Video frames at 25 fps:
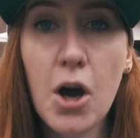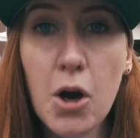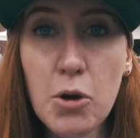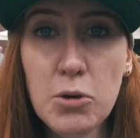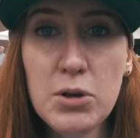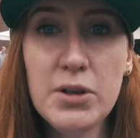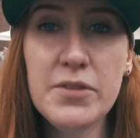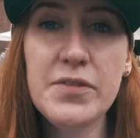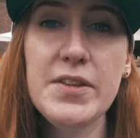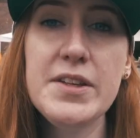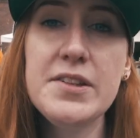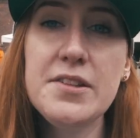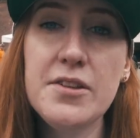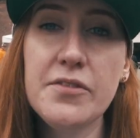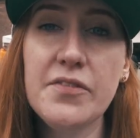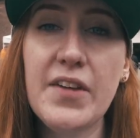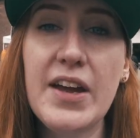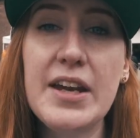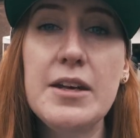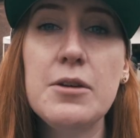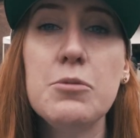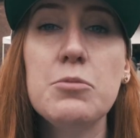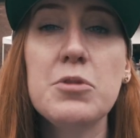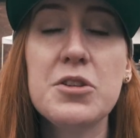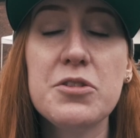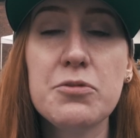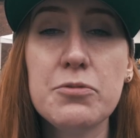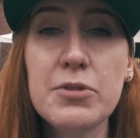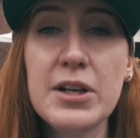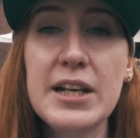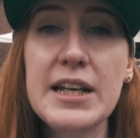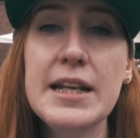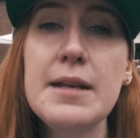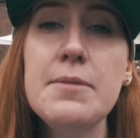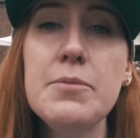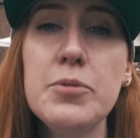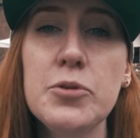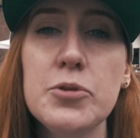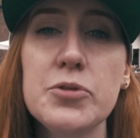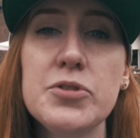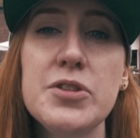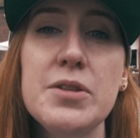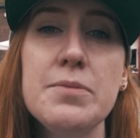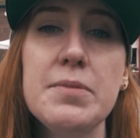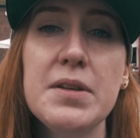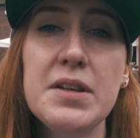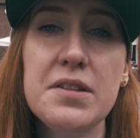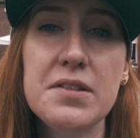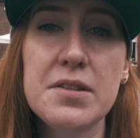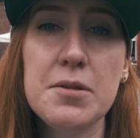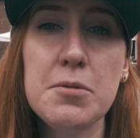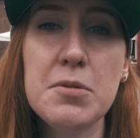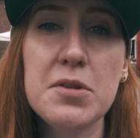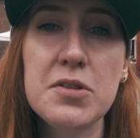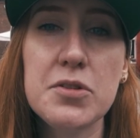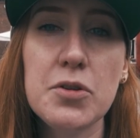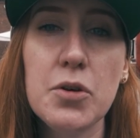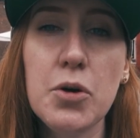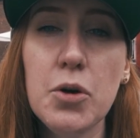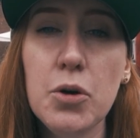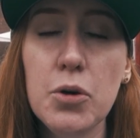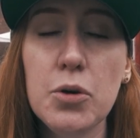whole of this event was really important because it was